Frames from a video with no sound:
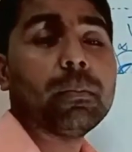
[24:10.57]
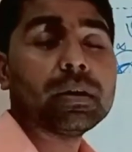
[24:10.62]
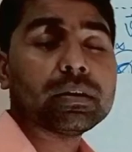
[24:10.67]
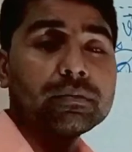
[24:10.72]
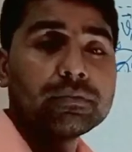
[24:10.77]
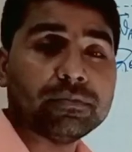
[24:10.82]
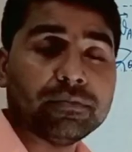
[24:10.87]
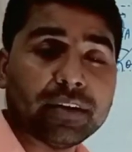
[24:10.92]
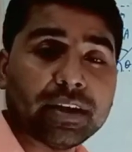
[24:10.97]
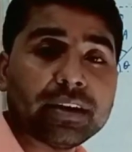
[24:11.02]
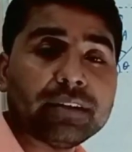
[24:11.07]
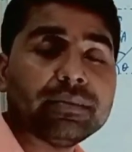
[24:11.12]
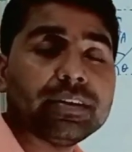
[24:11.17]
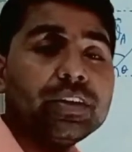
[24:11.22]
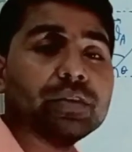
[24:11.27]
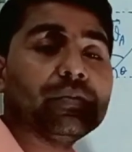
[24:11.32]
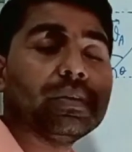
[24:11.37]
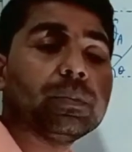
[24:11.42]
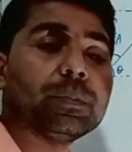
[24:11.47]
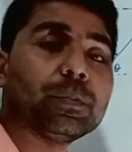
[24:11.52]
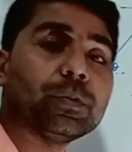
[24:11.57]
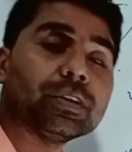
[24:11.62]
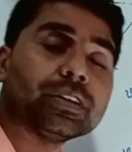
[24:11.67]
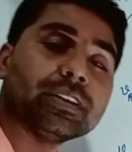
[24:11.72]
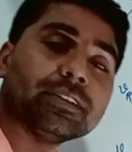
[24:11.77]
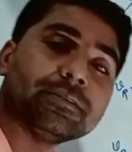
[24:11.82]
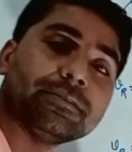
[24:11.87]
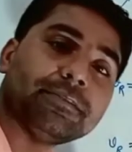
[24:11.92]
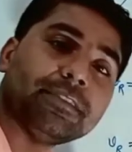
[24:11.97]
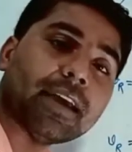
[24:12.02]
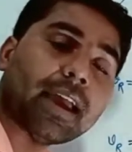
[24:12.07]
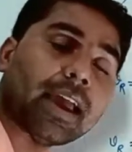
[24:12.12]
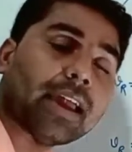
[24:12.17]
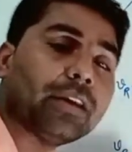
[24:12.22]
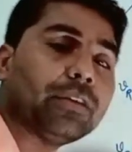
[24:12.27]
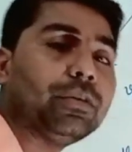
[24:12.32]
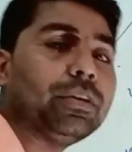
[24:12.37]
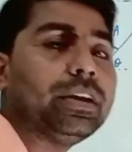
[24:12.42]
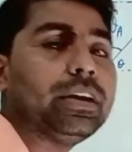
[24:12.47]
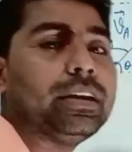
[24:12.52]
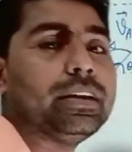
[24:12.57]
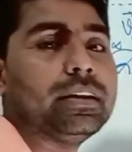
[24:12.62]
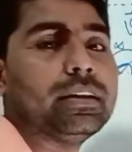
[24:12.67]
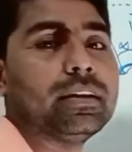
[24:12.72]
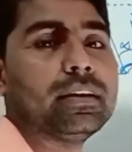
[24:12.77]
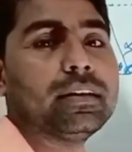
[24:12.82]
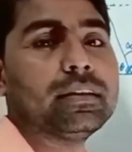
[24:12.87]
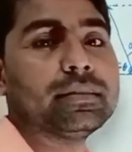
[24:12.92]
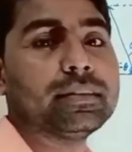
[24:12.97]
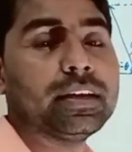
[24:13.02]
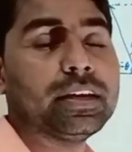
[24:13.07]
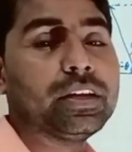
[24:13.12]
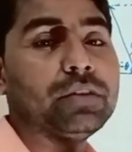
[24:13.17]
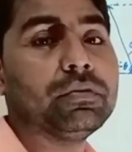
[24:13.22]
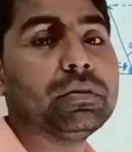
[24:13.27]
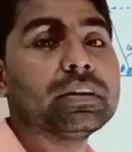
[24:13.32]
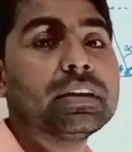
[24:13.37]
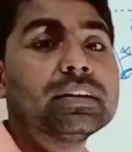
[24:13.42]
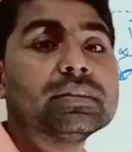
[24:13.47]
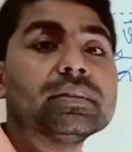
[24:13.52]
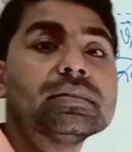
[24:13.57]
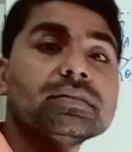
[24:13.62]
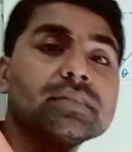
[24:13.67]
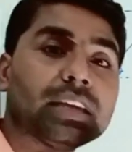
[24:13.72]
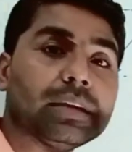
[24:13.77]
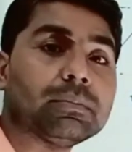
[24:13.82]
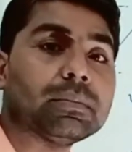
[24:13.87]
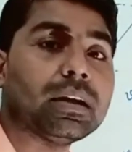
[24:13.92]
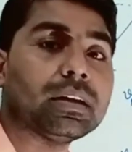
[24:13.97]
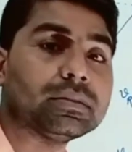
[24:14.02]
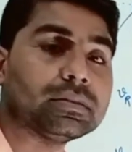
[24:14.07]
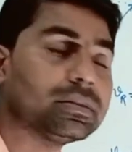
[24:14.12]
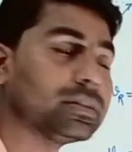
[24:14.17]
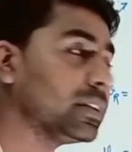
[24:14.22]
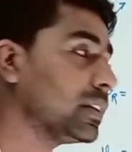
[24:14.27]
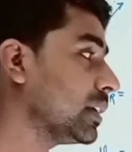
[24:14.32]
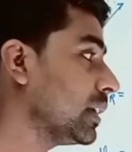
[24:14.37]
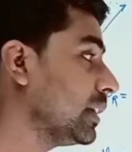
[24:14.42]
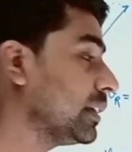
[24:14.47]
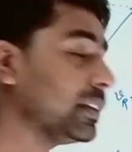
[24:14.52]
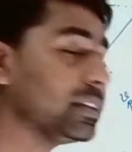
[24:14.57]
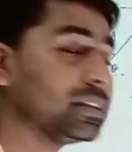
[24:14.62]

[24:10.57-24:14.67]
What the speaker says: But when you will put the value here, then you will get the same answer.